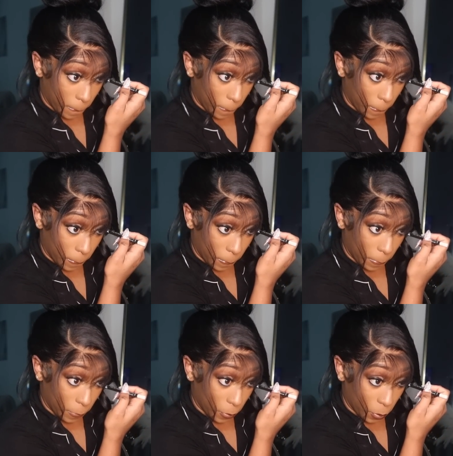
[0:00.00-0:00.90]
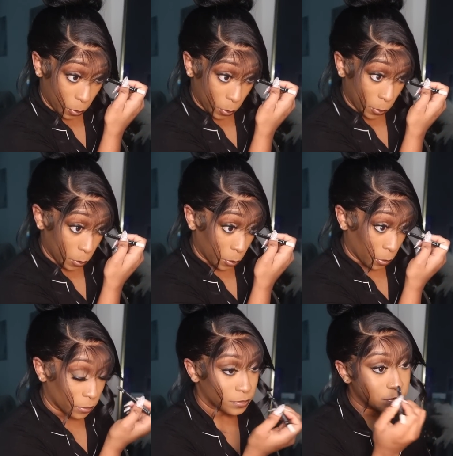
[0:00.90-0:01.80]

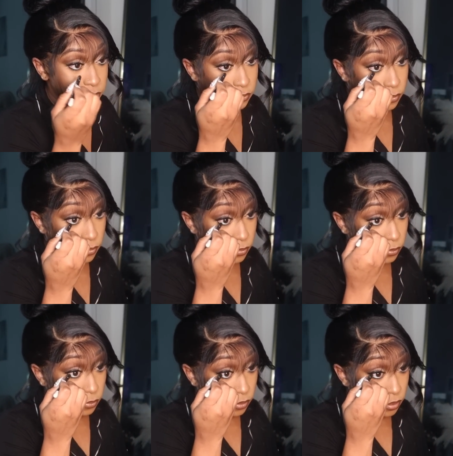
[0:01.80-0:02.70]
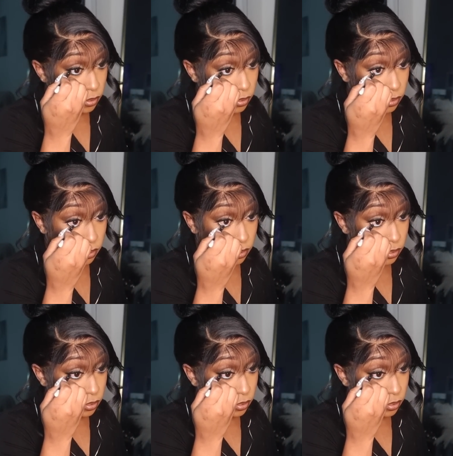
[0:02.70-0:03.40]
(no one is talking)